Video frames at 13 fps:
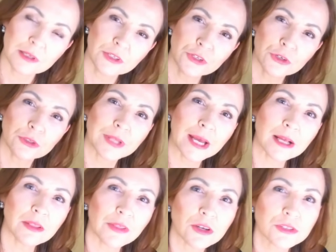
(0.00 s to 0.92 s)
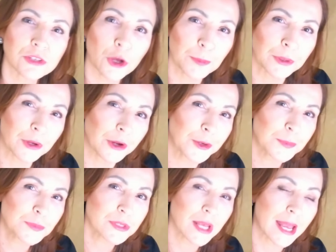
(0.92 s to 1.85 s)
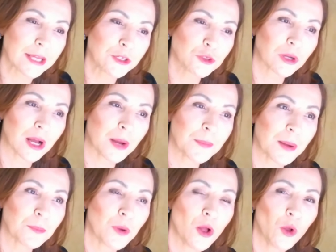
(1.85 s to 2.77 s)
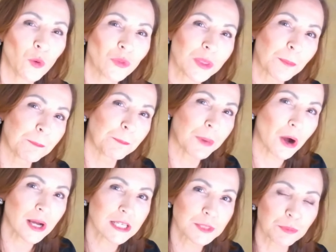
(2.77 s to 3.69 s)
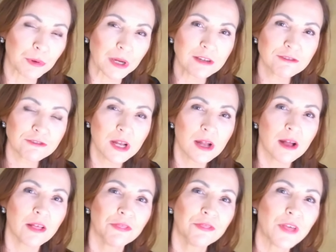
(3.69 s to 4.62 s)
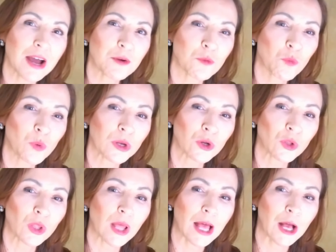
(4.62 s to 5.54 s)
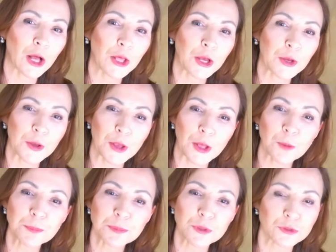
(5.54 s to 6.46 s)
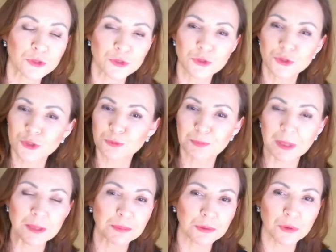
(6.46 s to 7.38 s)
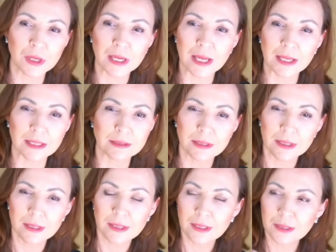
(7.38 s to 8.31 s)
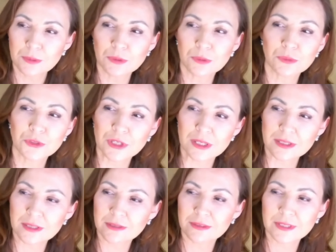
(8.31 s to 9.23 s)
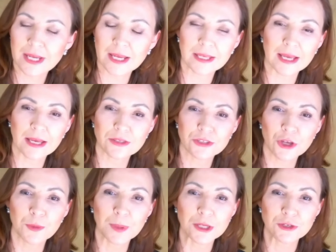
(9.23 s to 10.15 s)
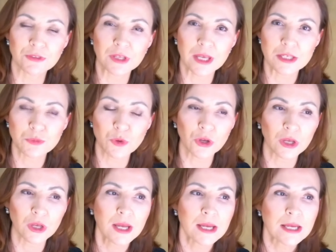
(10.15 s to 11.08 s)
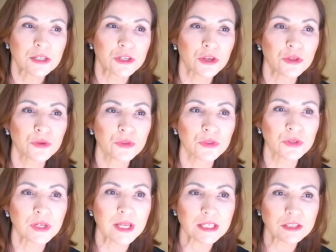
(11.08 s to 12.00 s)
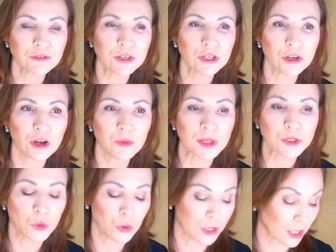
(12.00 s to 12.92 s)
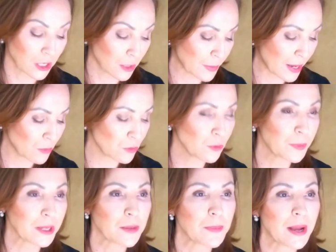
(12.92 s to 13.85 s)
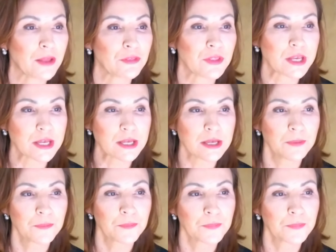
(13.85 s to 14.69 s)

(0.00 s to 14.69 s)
you'll nail those open homes, and you'll come up with a buyer's brief that will help you to pinpoint, and it will just take out so much of the guesswork. So the next video we're talking about will be about the